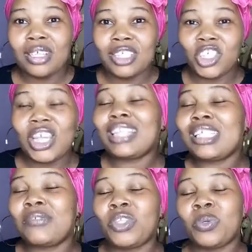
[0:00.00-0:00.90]
Share
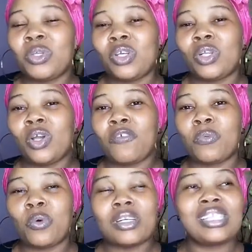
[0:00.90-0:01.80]
this video with your
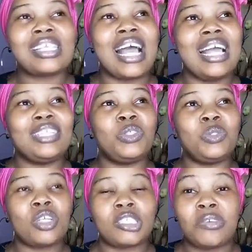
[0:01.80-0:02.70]
loved ones and
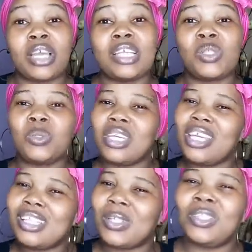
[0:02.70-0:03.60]
do not forget to
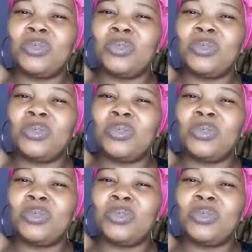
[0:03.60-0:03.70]
hit on